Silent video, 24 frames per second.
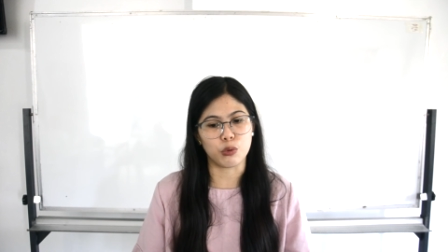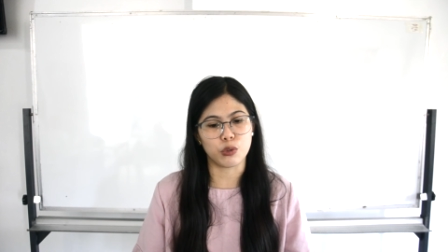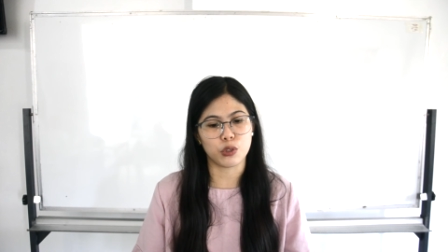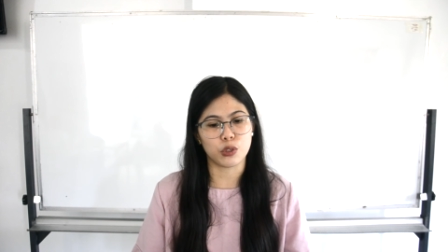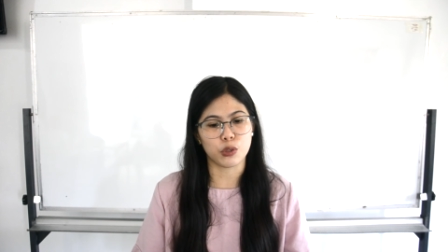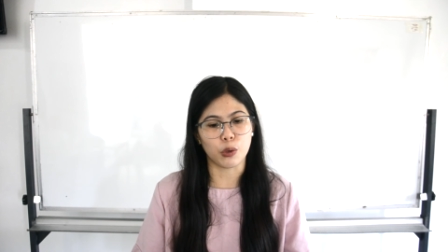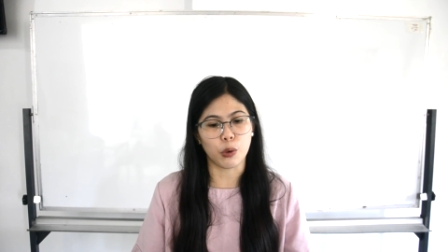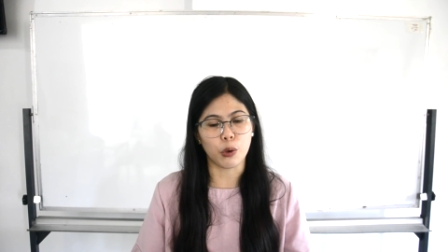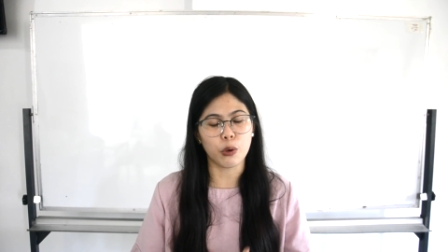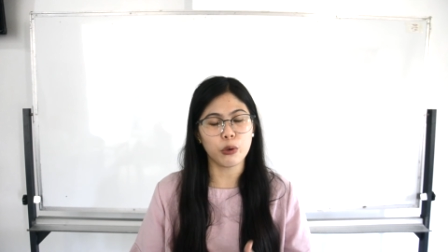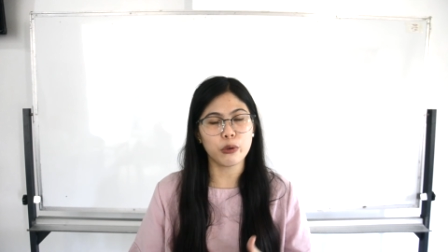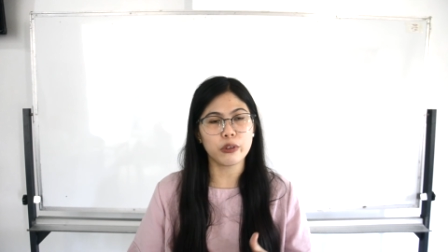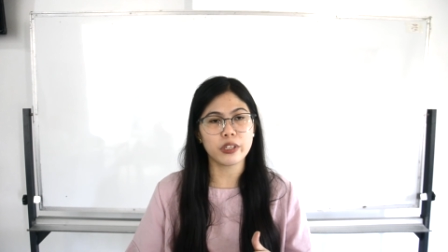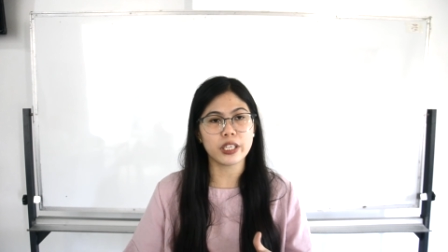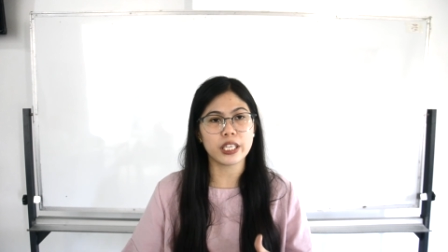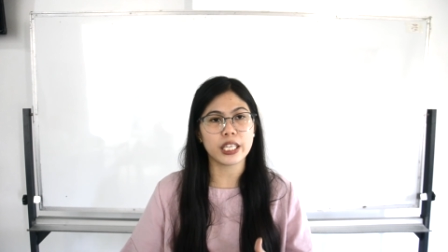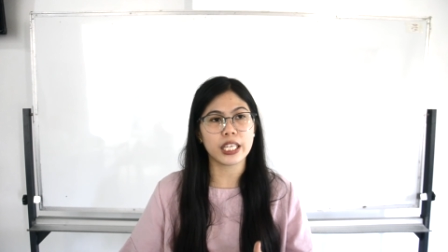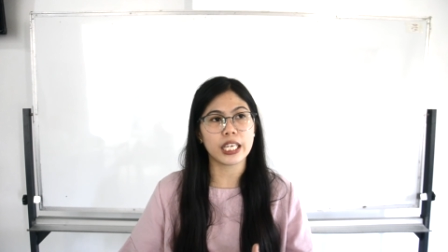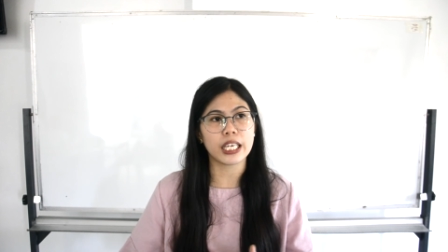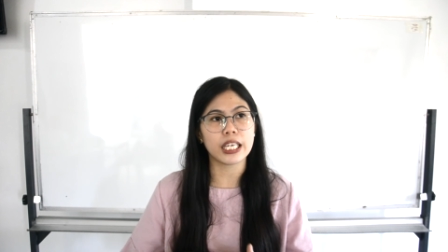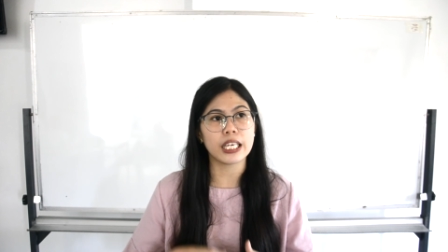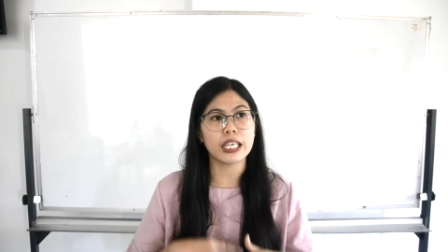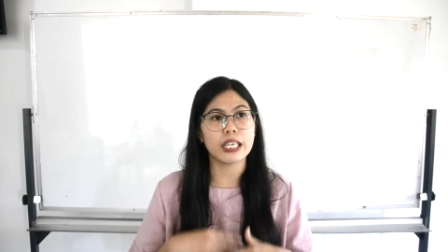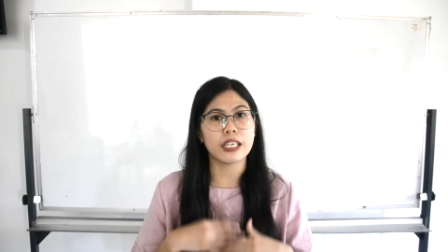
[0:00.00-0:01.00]
So
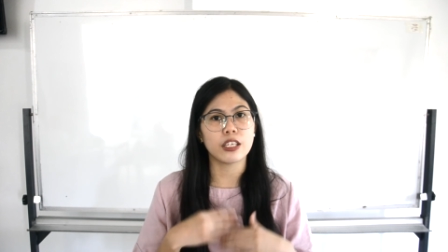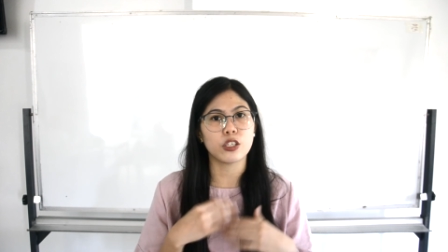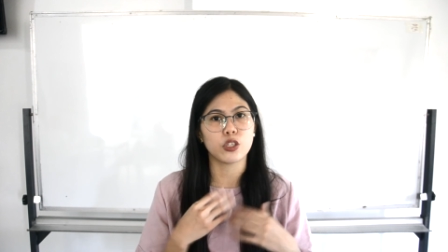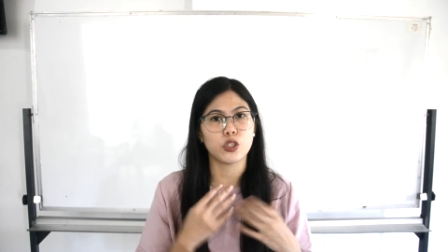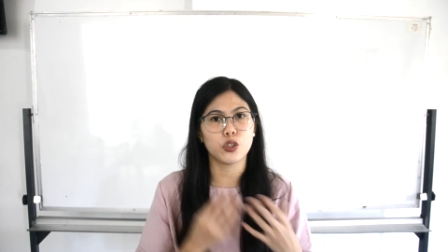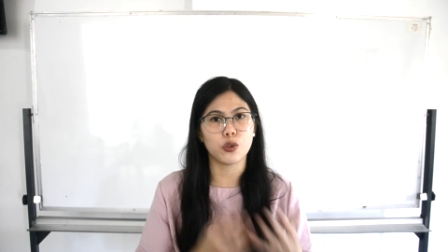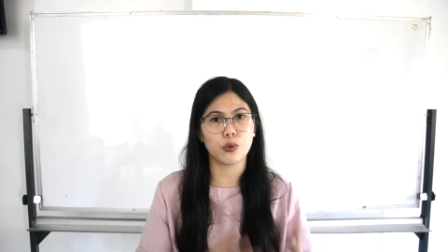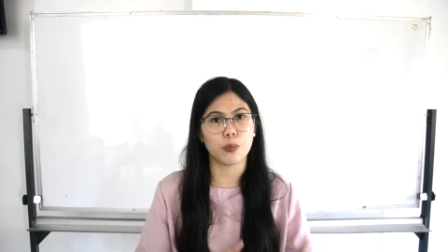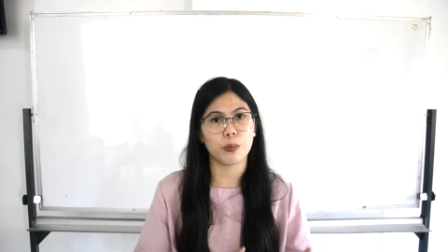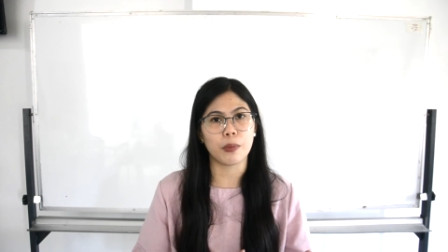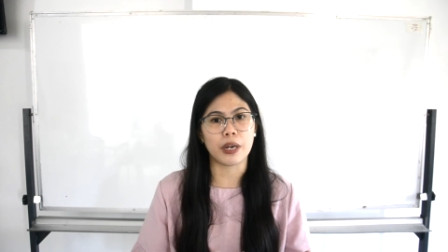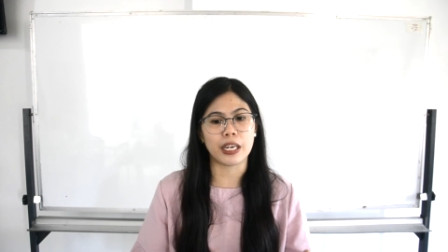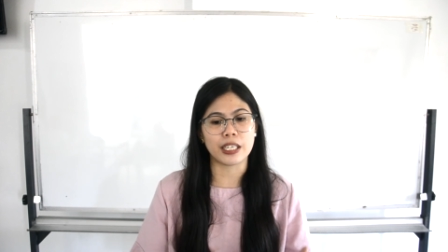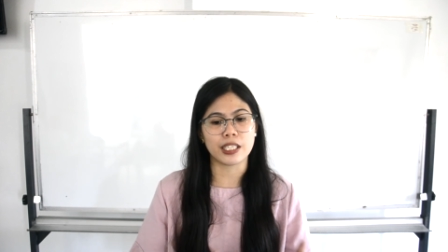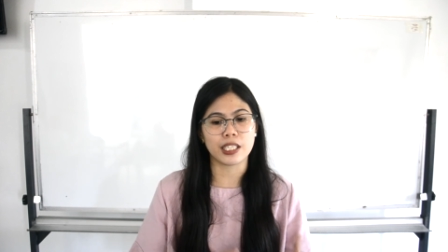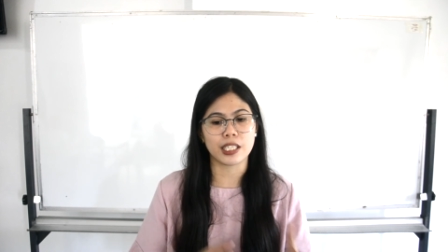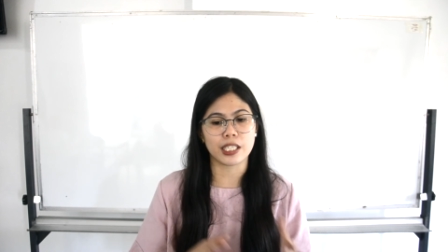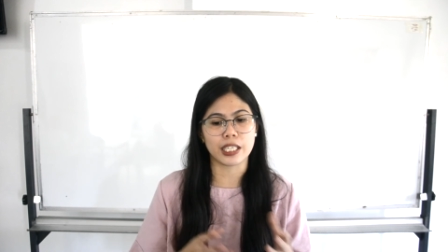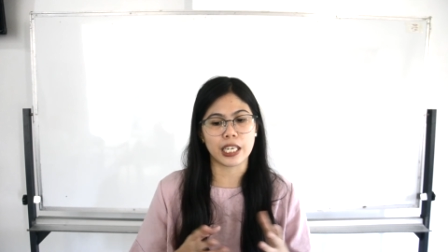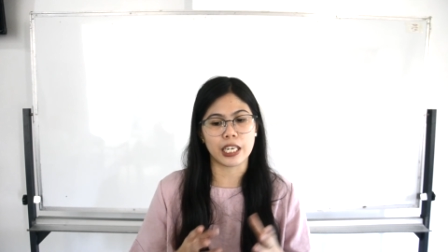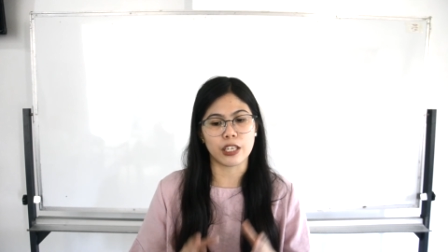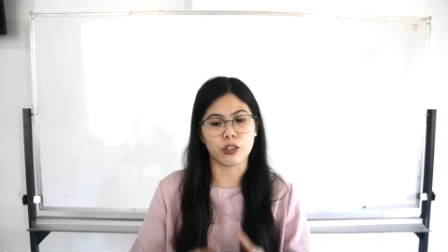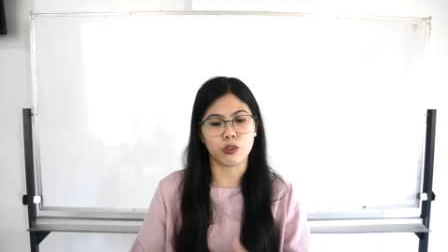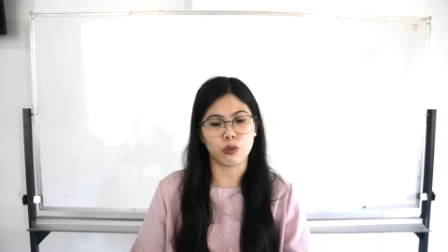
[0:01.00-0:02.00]
only humans
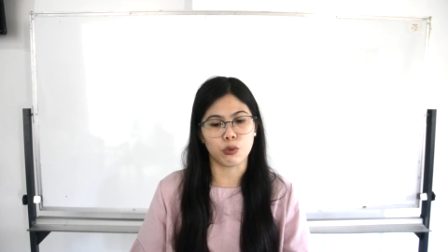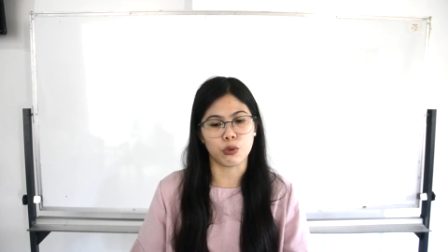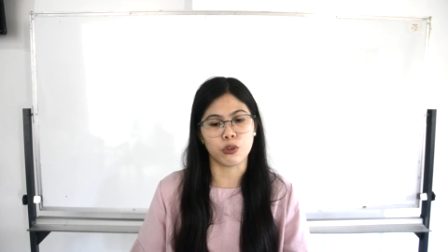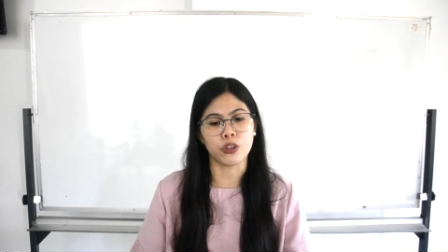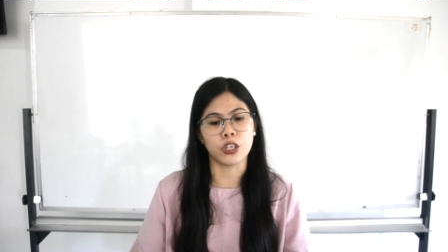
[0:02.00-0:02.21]
can do